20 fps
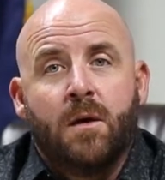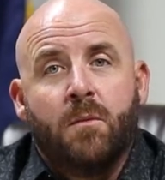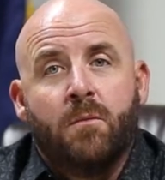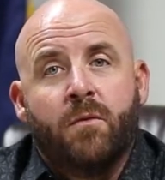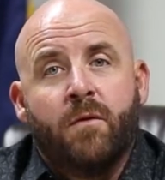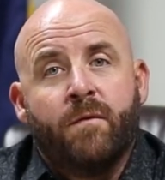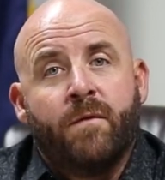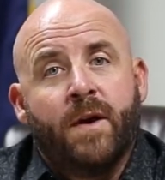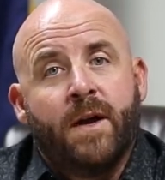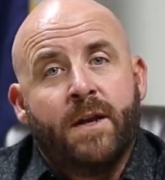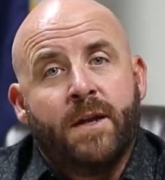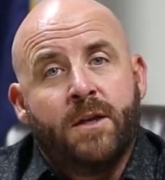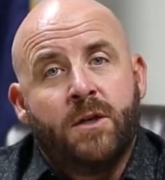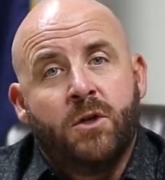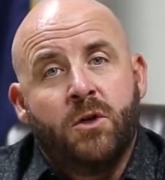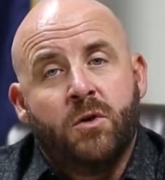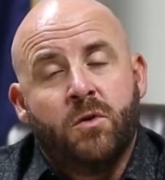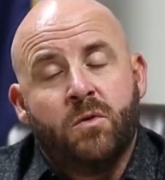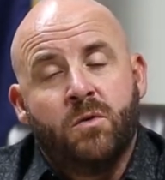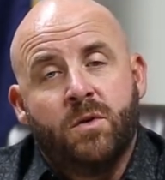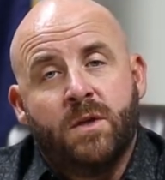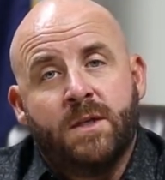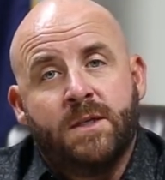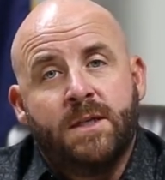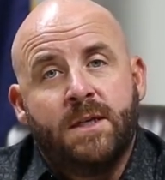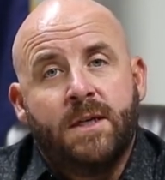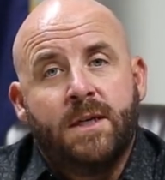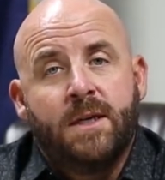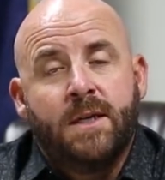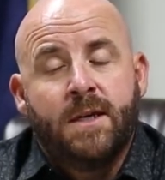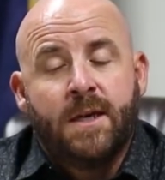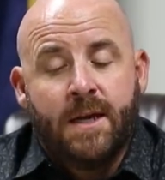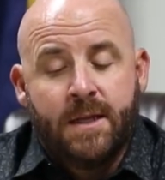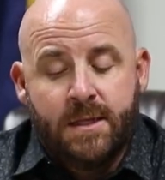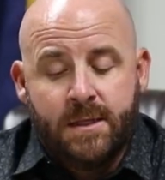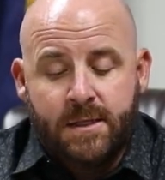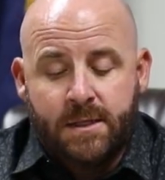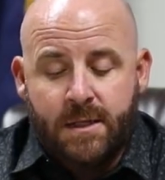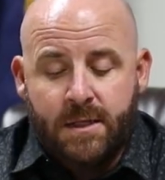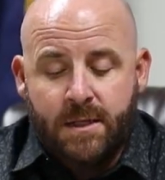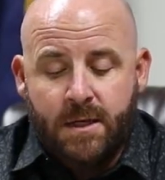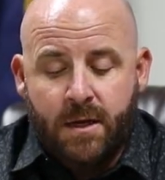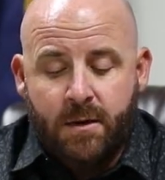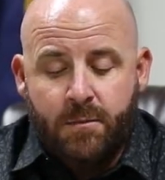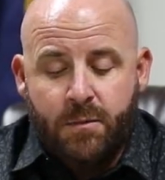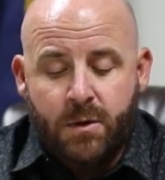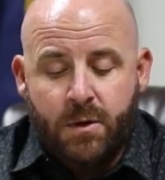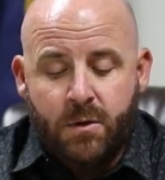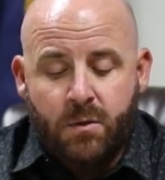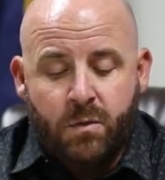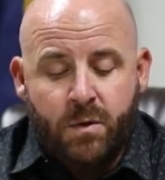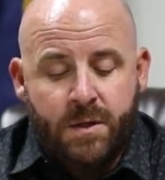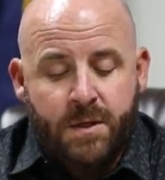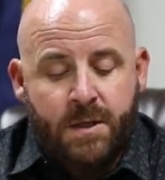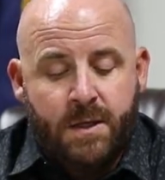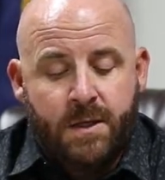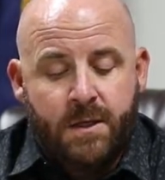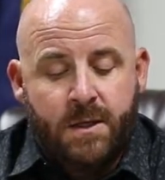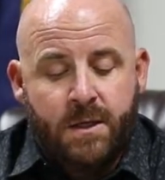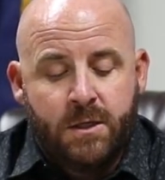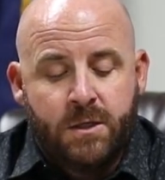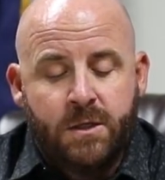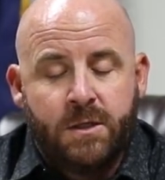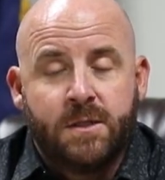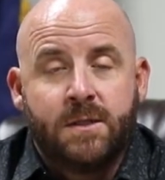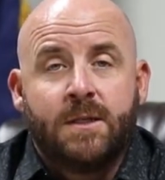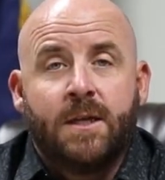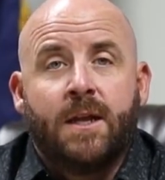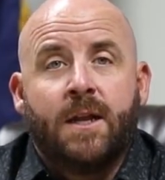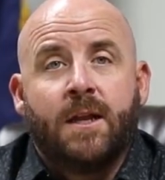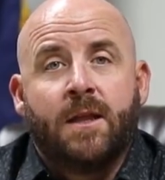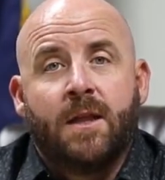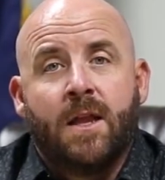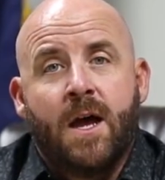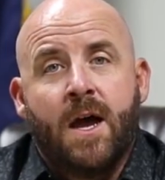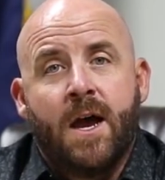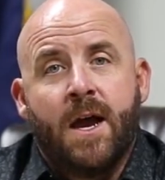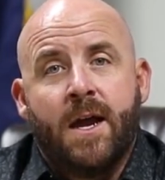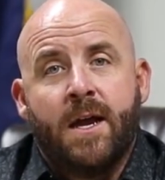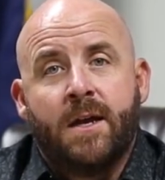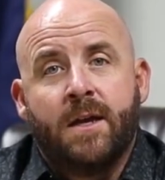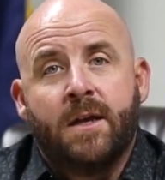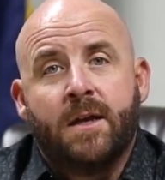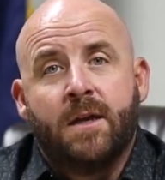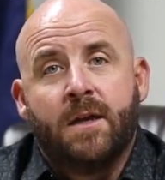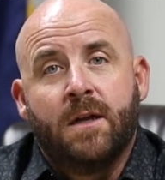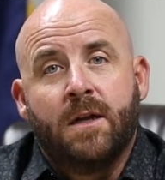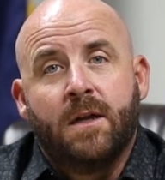provided you, the CE and the CW, with conditions that align